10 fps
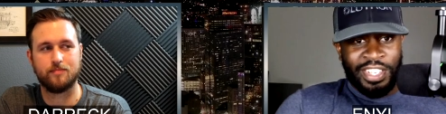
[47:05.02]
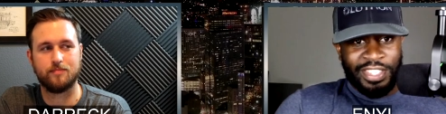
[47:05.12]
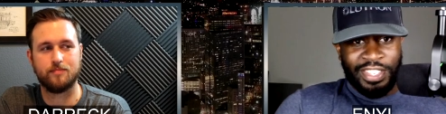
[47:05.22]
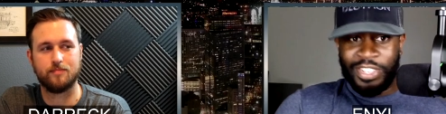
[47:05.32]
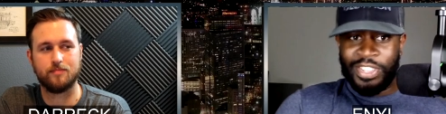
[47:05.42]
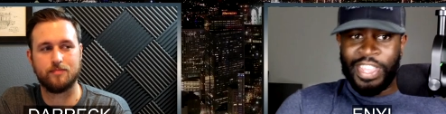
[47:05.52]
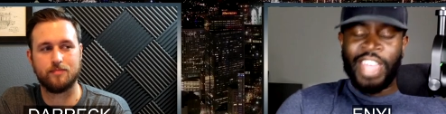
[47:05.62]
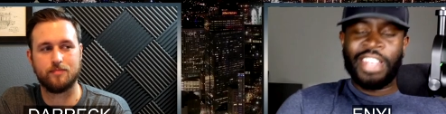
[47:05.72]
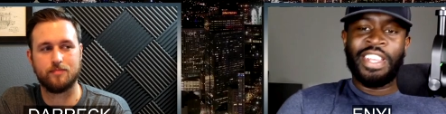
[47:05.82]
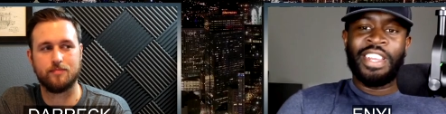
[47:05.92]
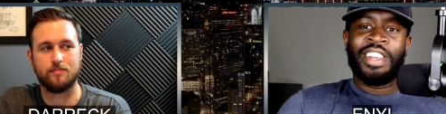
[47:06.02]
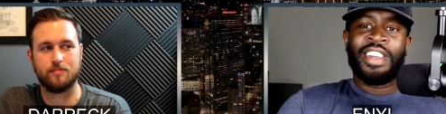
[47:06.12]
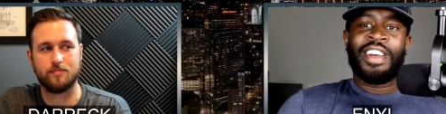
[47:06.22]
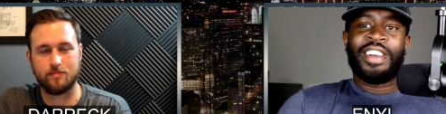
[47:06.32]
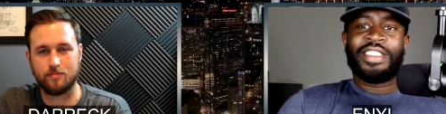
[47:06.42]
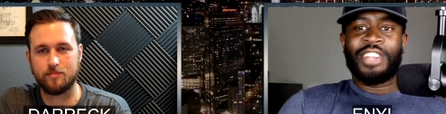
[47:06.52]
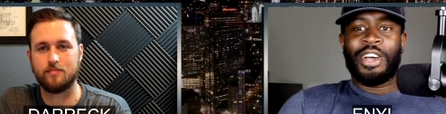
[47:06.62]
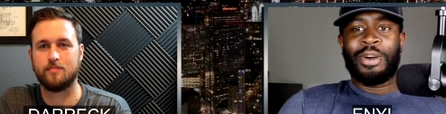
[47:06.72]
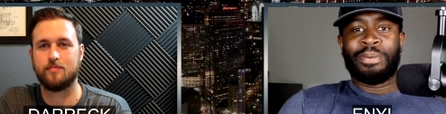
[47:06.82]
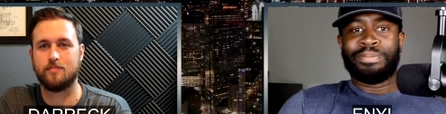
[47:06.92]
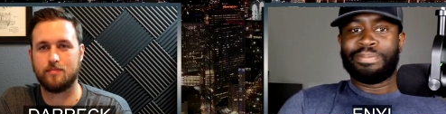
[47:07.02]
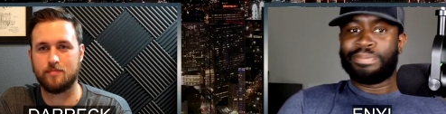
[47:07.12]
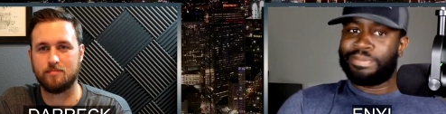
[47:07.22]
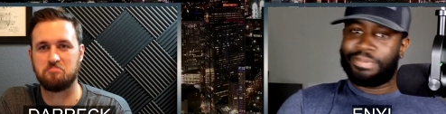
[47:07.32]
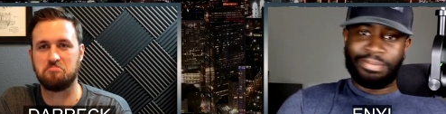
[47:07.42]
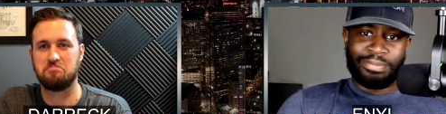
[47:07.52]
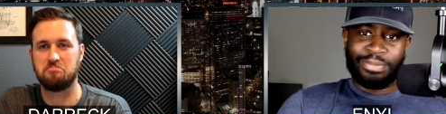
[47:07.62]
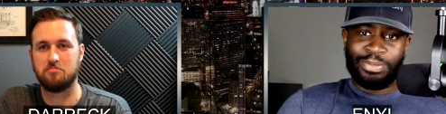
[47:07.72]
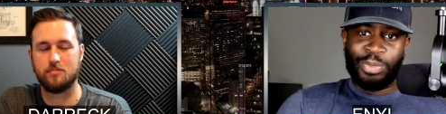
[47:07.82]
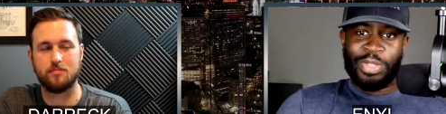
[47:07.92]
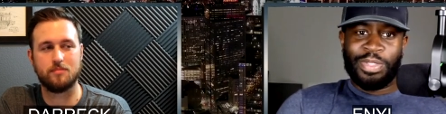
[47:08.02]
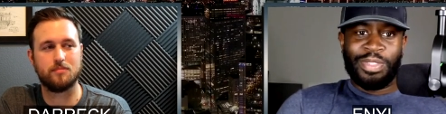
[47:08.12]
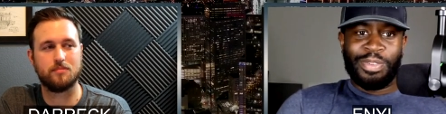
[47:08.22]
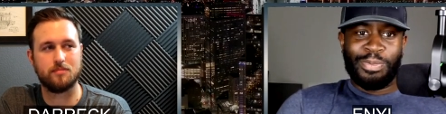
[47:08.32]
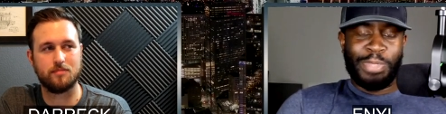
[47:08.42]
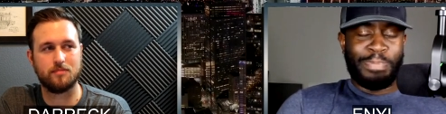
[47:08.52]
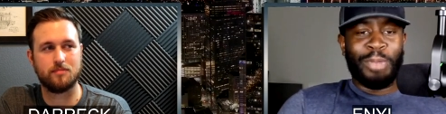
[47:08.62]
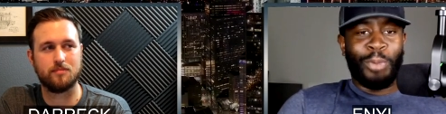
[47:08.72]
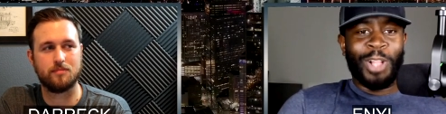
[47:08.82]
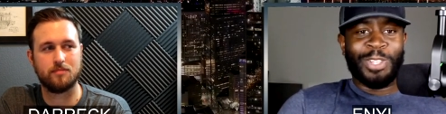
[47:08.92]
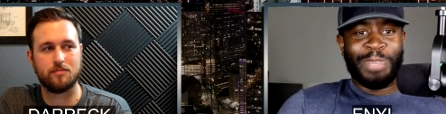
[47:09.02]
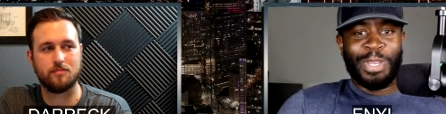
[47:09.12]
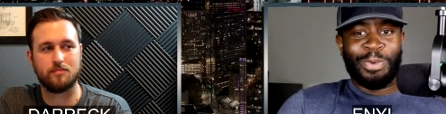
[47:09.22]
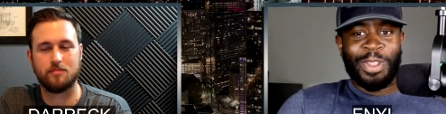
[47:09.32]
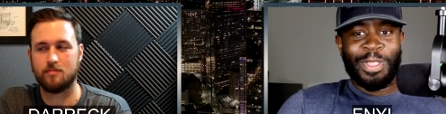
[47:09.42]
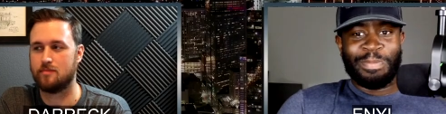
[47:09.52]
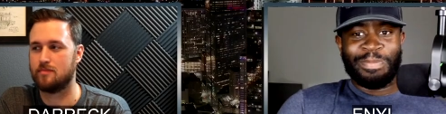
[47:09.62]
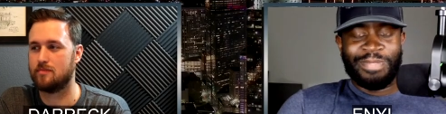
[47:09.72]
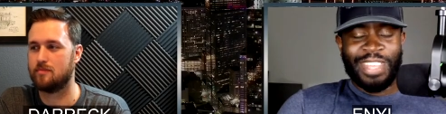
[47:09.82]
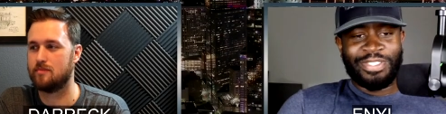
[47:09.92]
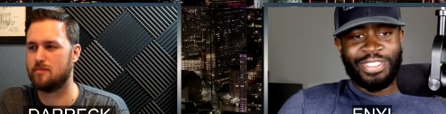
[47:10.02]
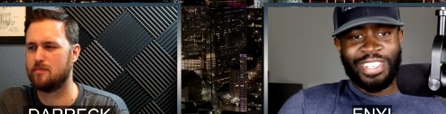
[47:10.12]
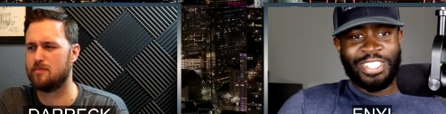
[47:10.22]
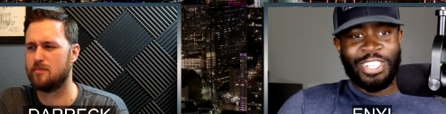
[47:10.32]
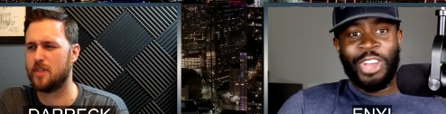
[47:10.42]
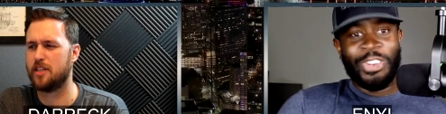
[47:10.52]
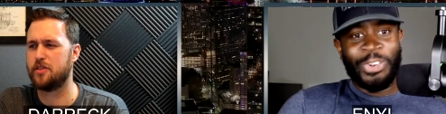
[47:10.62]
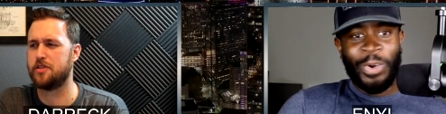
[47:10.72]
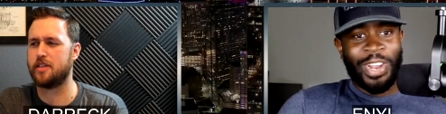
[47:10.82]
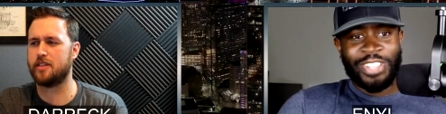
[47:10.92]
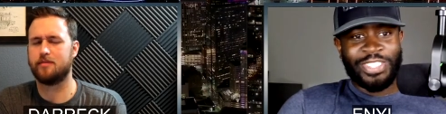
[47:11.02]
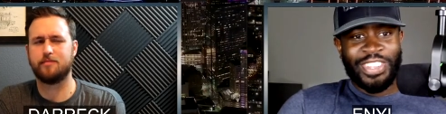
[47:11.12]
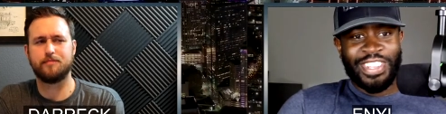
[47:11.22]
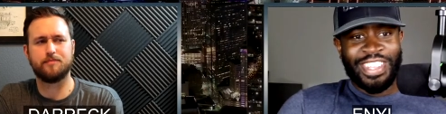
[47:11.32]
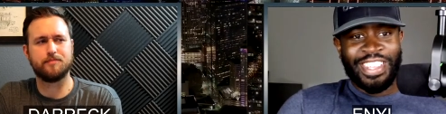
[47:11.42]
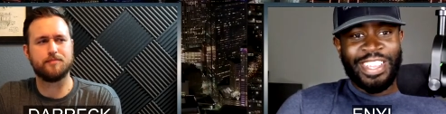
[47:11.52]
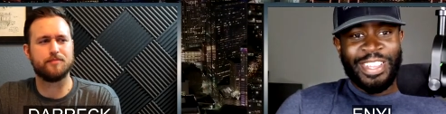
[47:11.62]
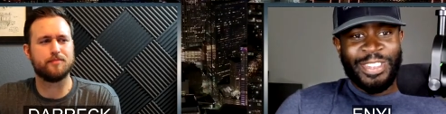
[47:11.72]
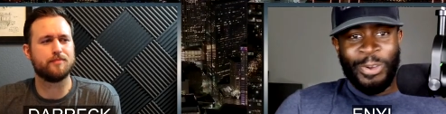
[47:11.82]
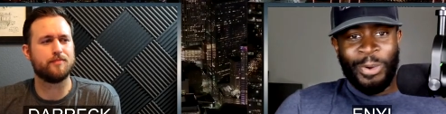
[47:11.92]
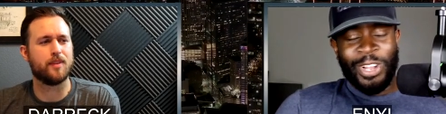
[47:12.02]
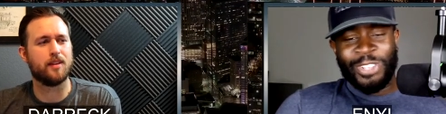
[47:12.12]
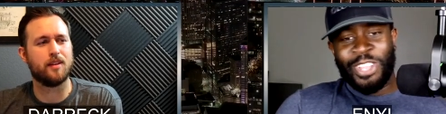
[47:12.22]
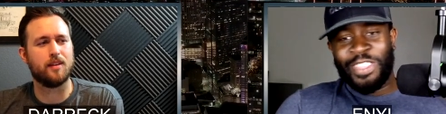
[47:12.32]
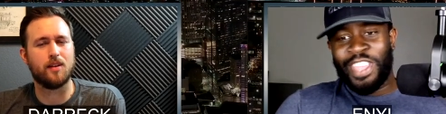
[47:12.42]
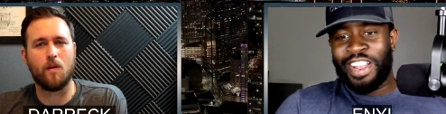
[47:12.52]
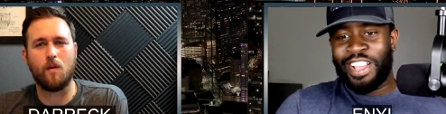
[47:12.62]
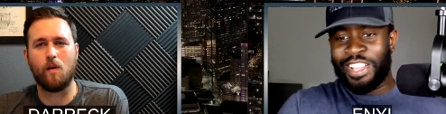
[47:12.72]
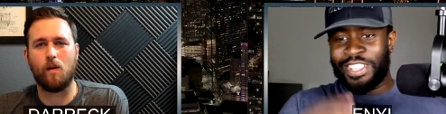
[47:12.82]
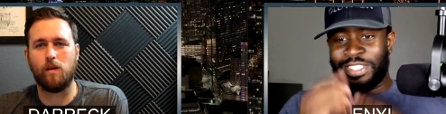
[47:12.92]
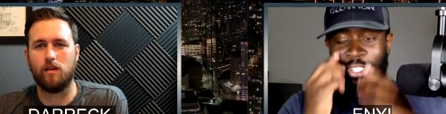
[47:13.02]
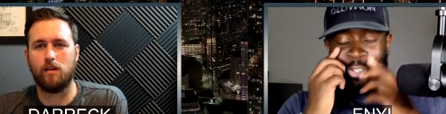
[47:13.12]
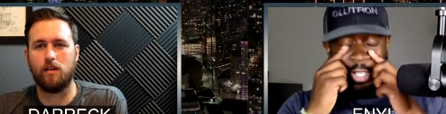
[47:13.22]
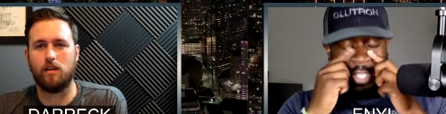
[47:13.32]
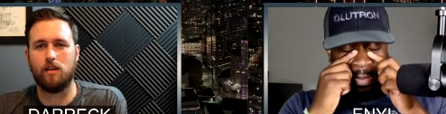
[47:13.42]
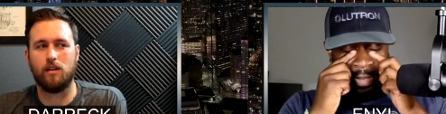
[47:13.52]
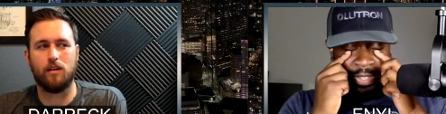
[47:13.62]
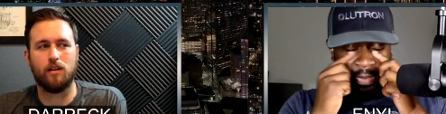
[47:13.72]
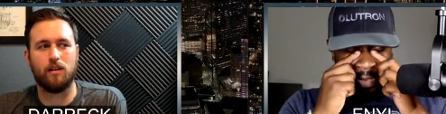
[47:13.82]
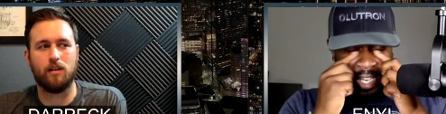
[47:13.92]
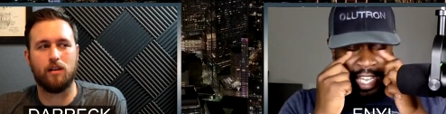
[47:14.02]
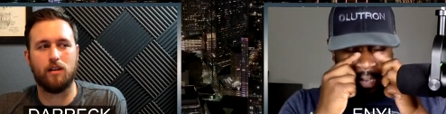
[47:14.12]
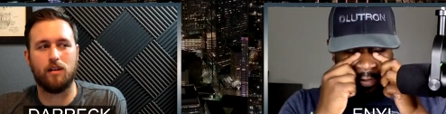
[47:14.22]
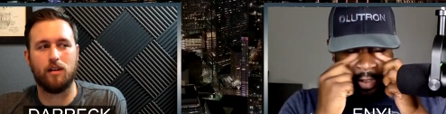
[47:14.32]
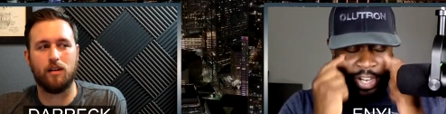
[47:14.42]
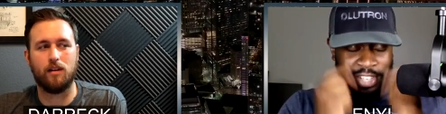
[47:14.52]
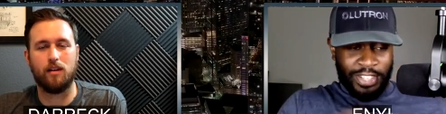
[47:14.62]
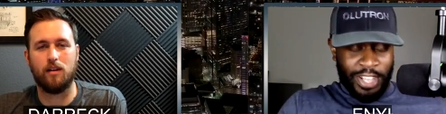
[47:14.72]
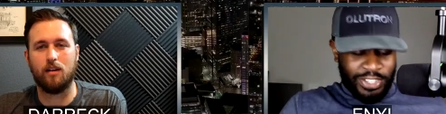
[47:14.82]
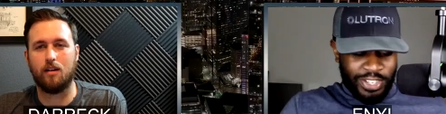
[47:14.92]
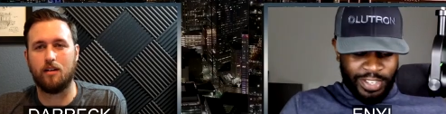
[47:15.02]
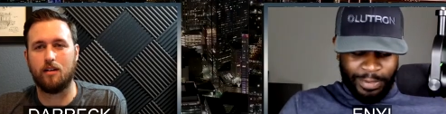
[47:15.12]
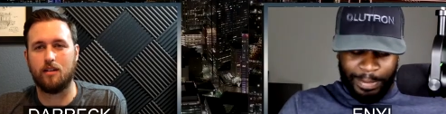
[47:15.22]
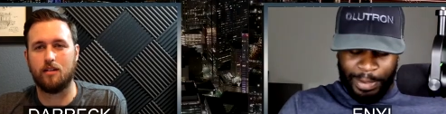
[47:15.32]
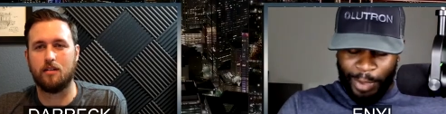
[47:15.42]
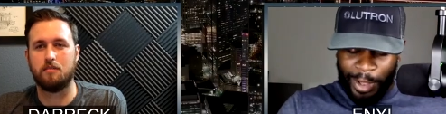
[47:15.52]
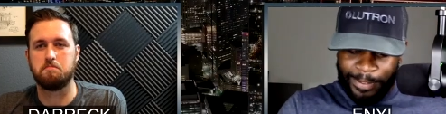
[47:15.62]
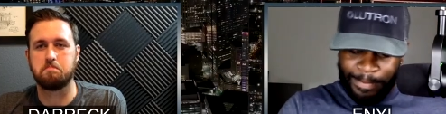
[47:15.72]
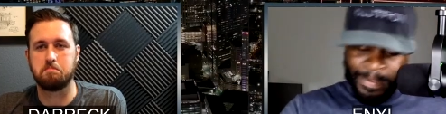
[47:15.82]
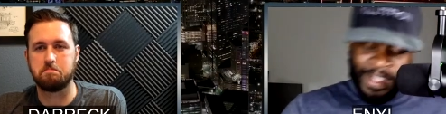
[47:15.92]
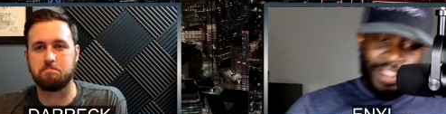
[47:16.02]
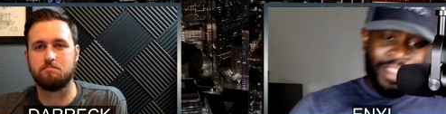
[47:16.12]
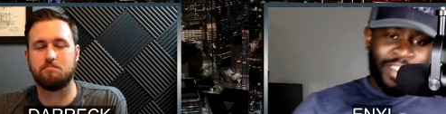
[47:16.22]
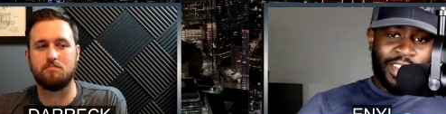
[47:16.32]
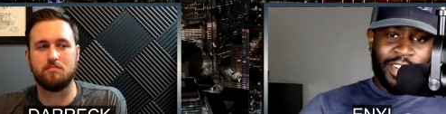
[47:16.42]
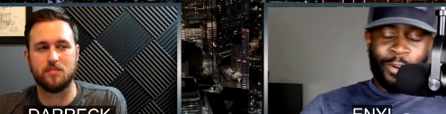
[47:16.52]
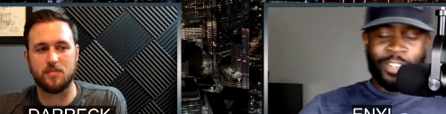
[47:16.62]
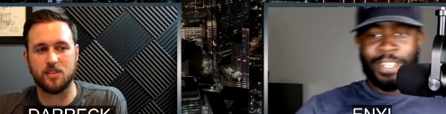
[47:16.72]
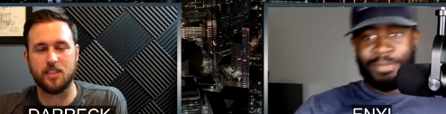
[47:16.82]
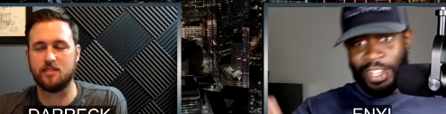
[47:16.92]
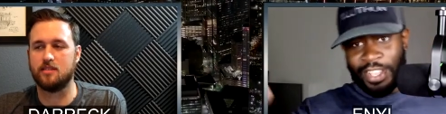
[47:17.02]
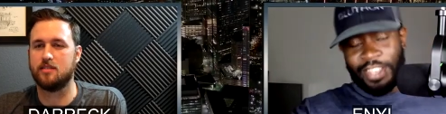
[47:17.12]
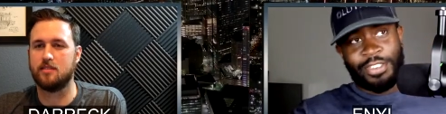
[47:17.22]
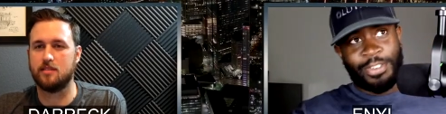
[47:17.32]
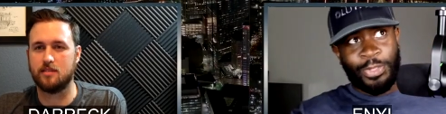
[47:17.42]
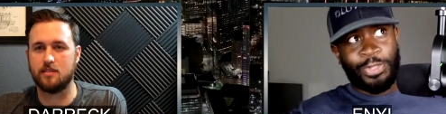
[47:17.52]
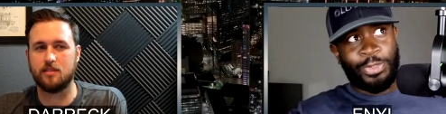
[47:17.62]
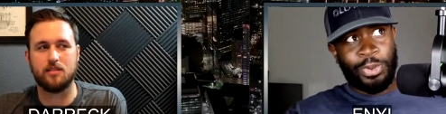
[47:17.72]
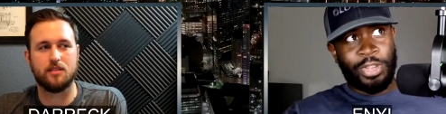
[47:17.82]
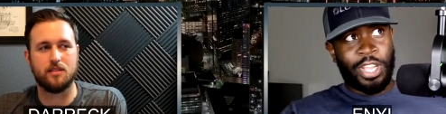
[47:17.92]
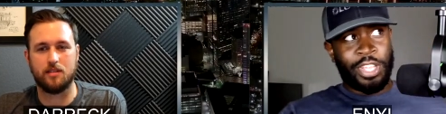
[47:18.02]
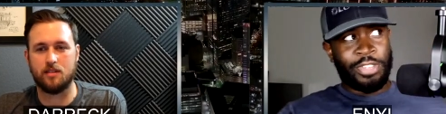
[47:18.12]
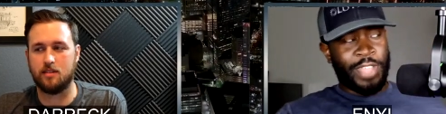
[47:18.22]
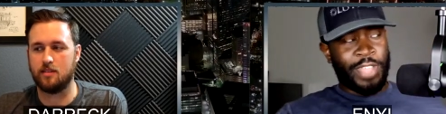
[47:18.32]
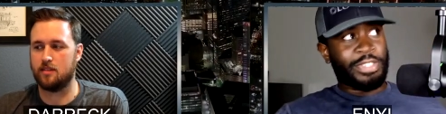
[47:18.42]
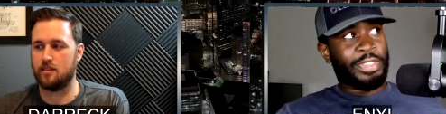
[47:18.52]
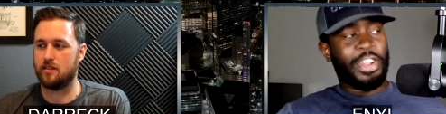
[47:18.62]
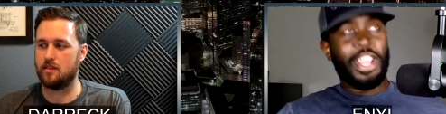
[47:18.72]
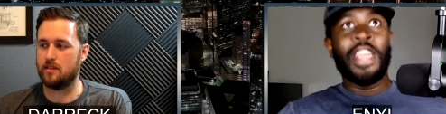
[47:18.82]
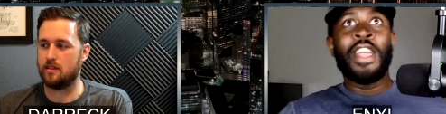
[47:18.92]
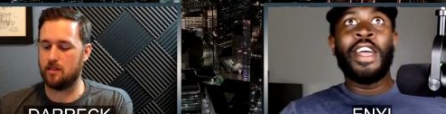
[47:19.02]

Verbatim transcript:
Speaker 1: to do that. So hmm. with with Ben Wallace being one of them, that's pretty. No, no one else on no one else on that uh, Detroit team was uh, voted as an All Star except Ben Wallace, and of course nice. Tim Duncan in uh, two, uh, 2003,